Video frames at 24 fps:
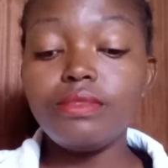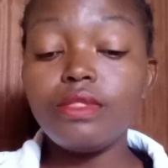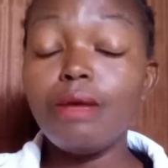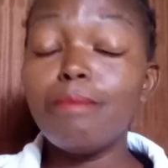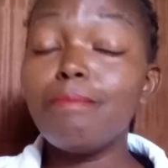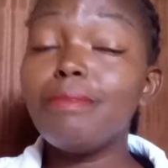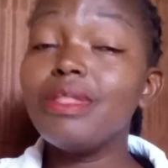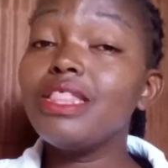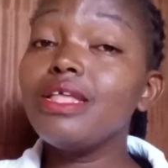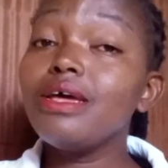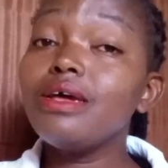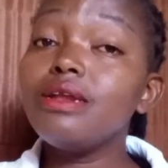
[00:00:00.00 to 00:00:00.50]

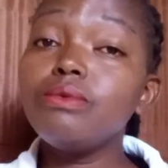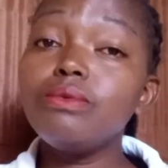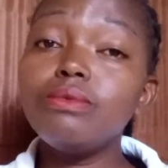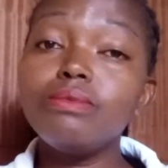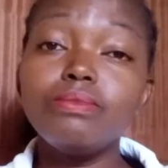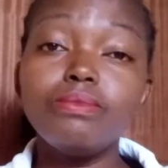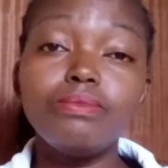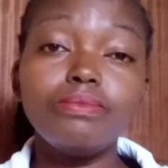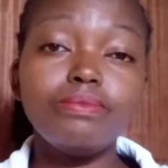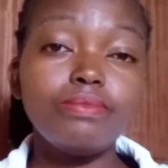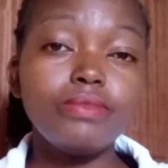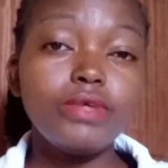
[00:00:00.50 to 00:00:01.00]
But then
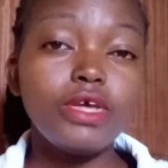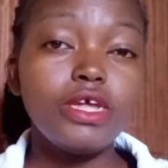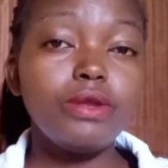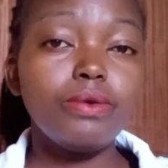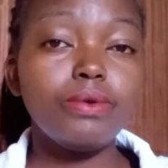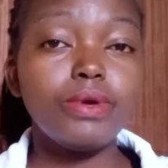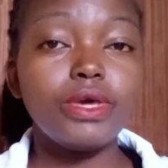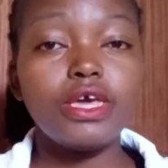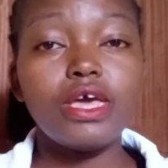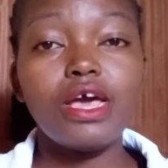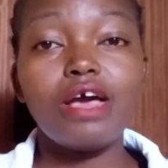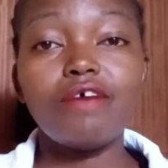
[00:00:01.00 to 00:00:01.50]

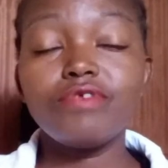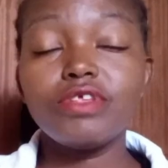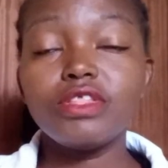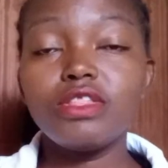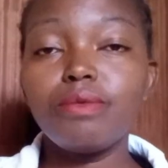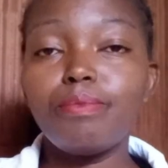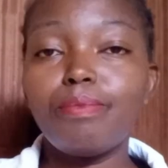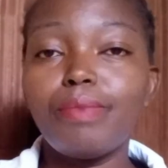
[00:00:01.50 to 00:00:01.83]
anyway, after the